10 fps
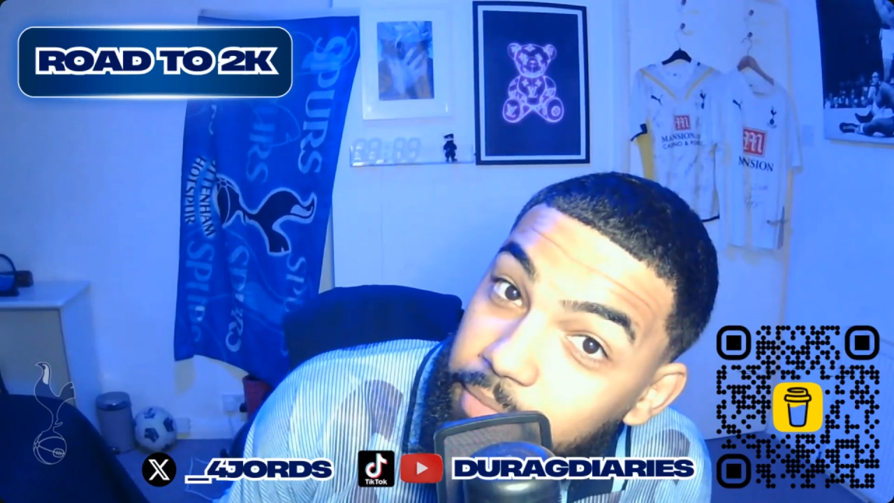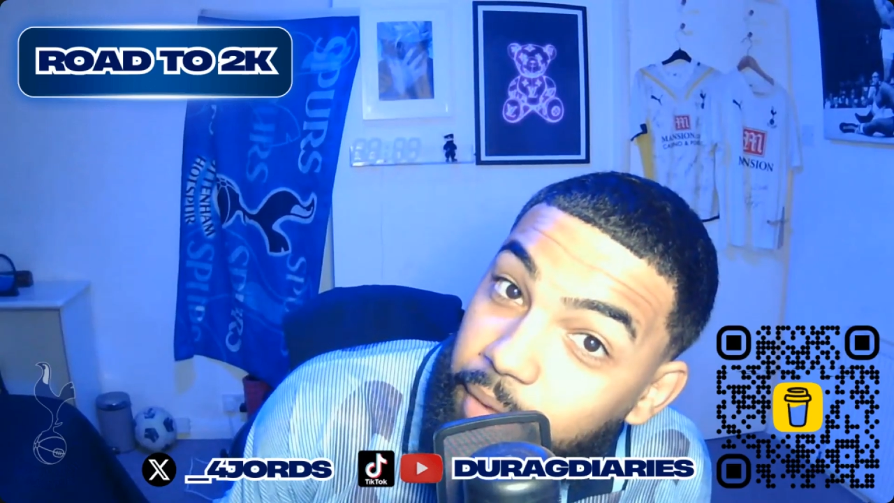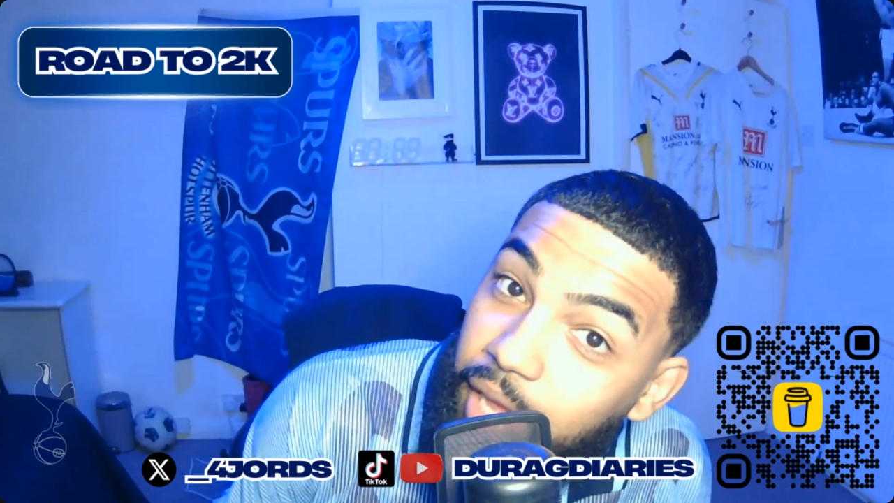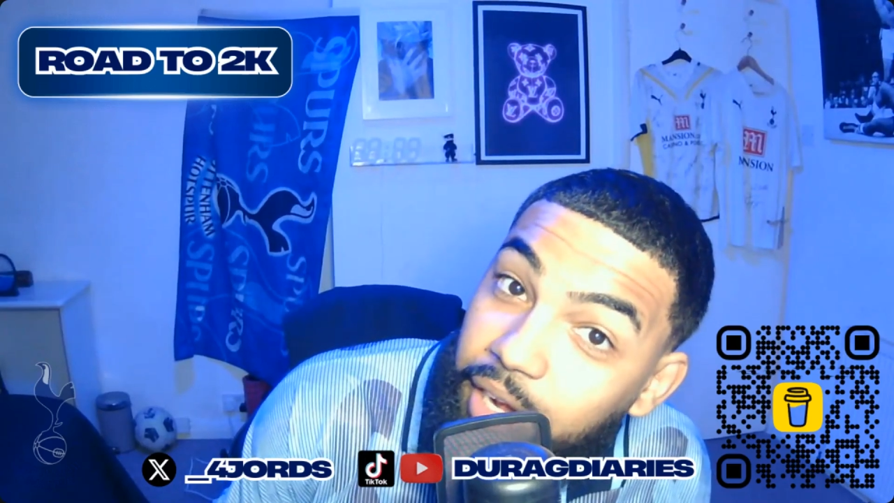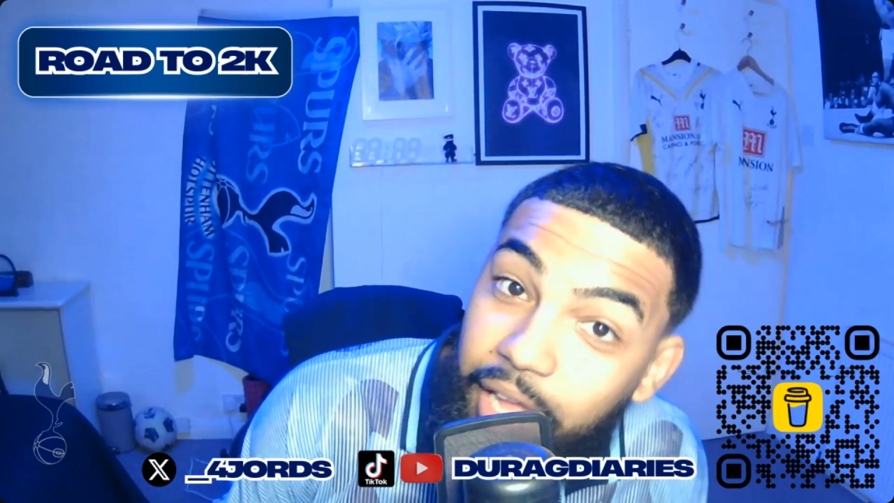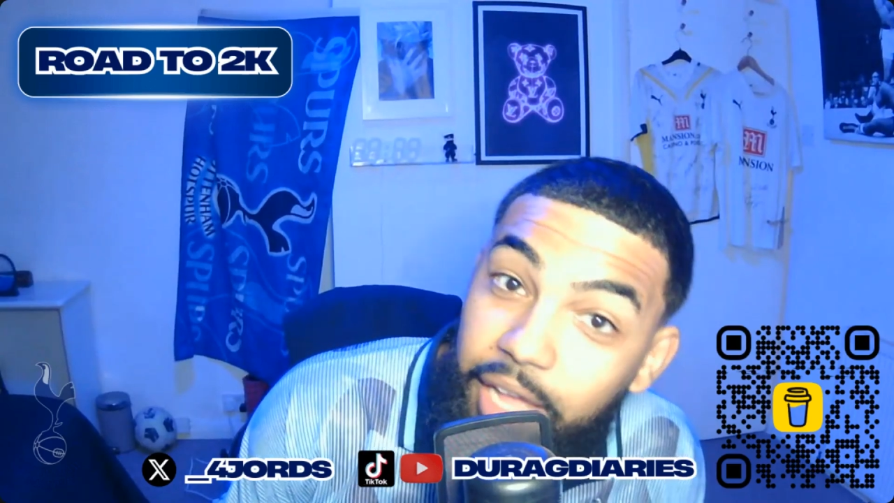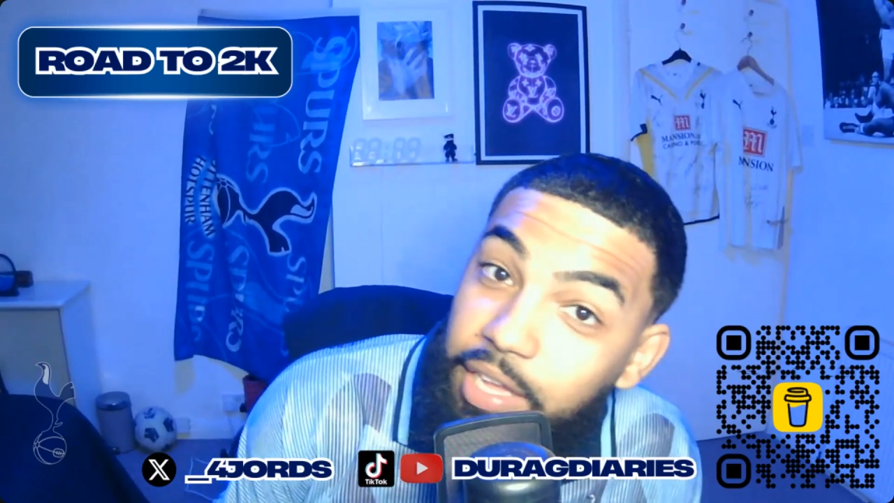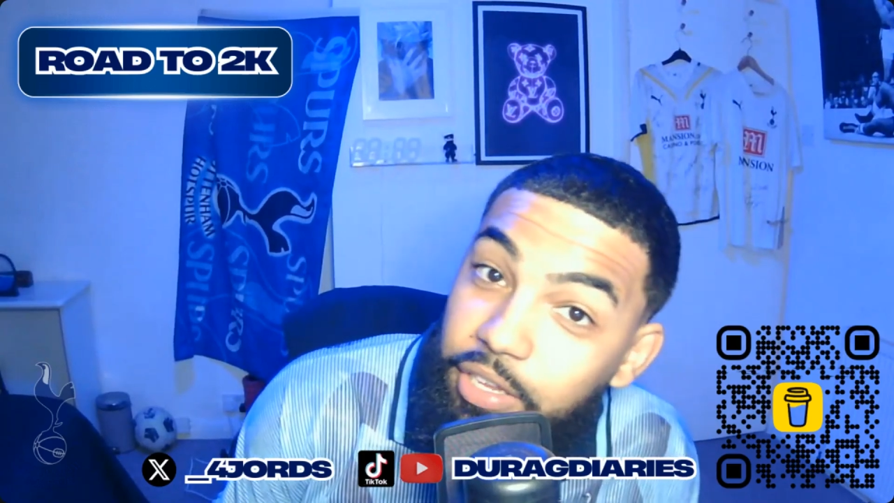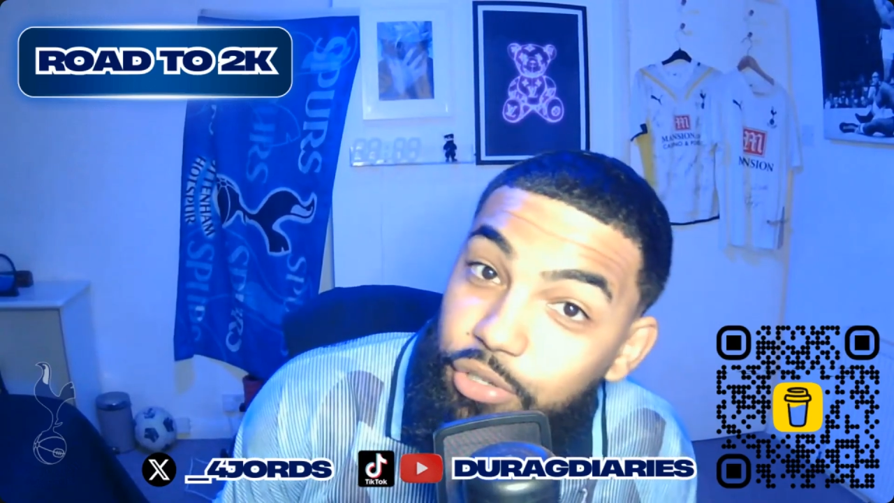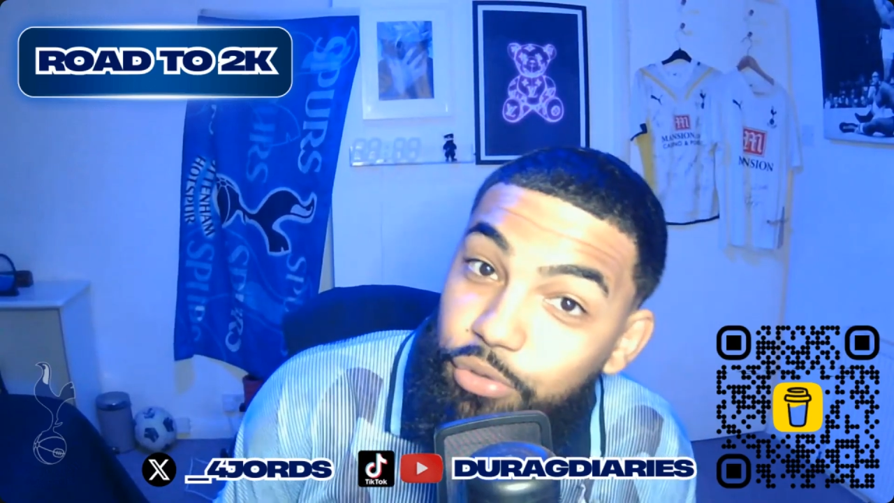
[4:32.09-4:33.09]
Man like
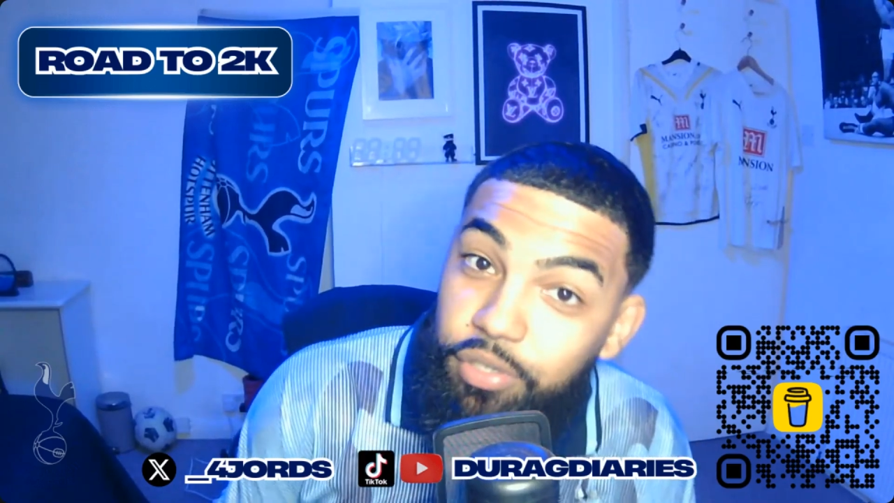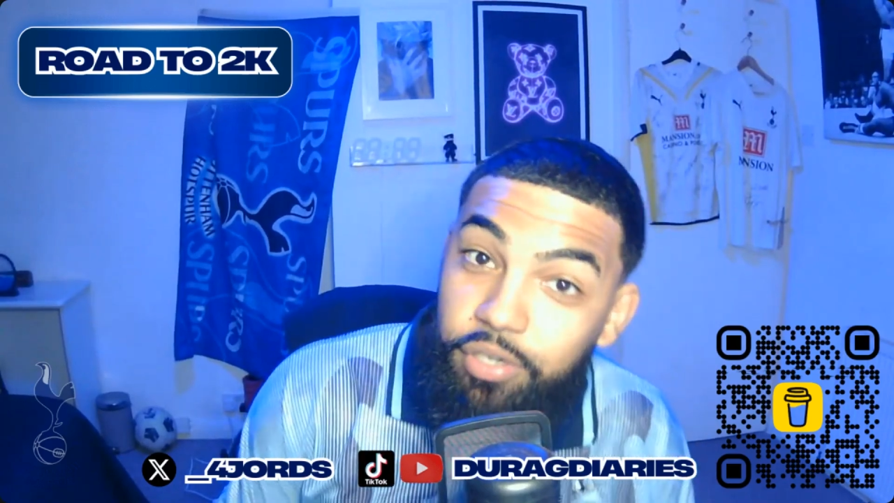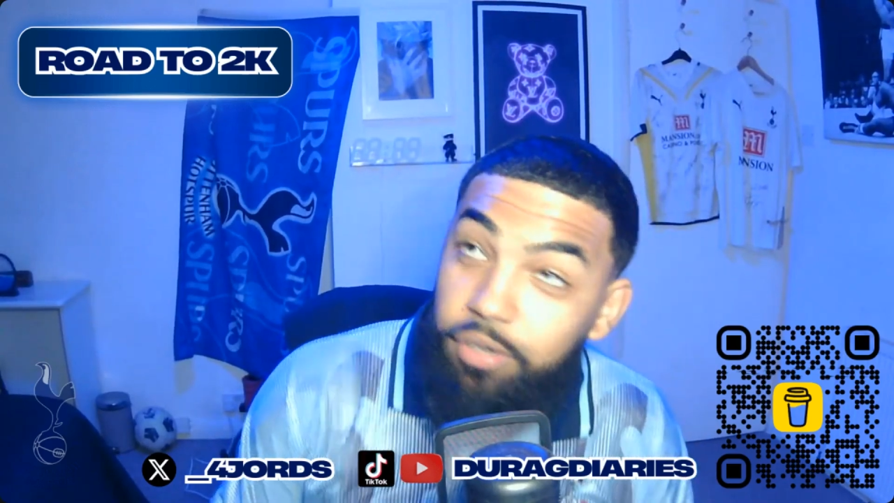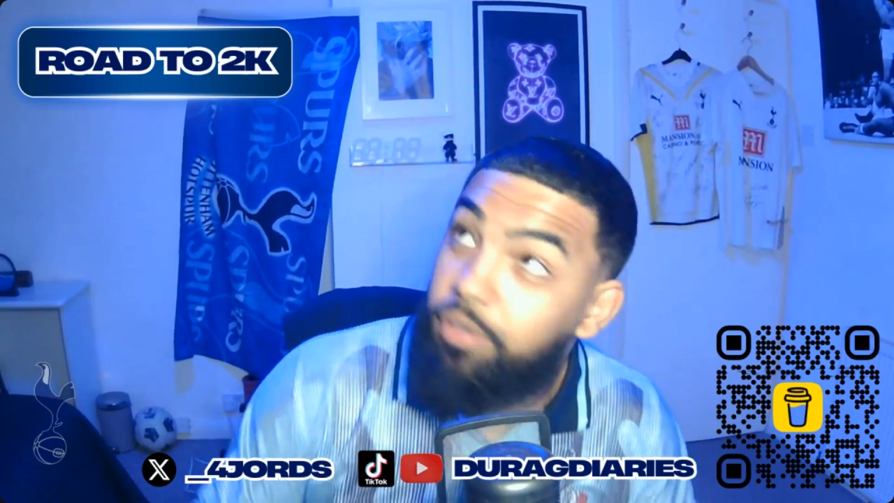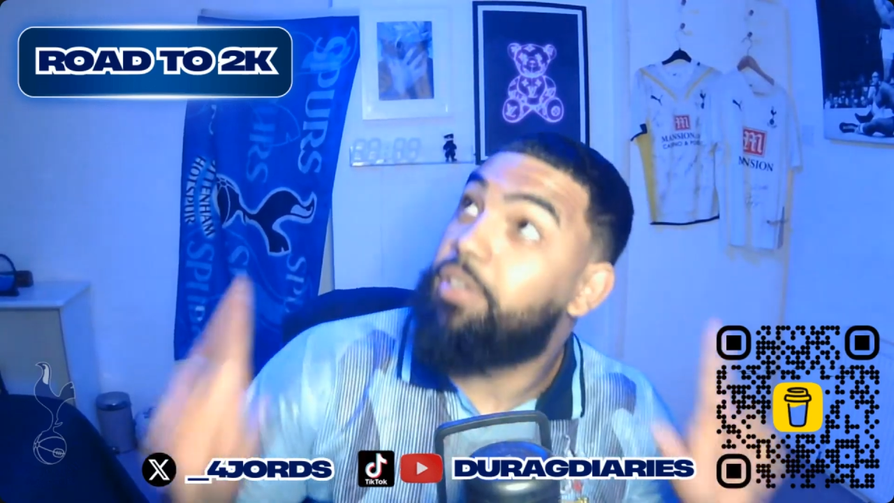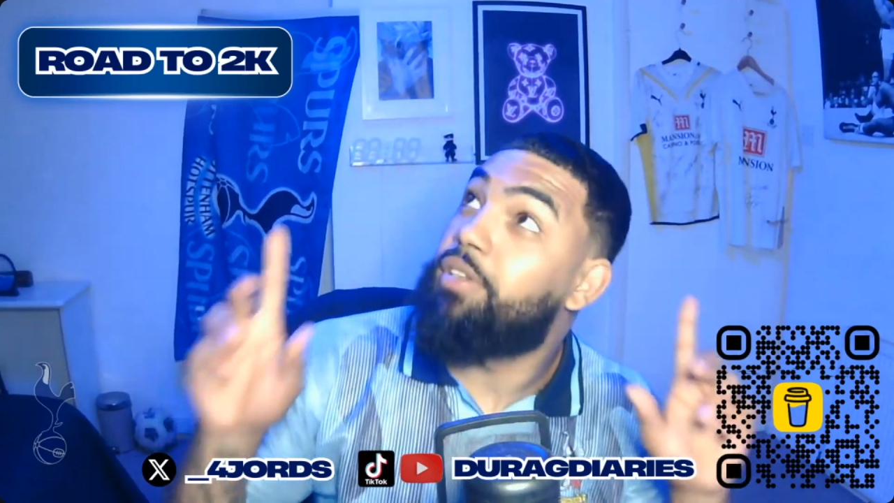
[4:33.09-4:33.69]
Angel, you know.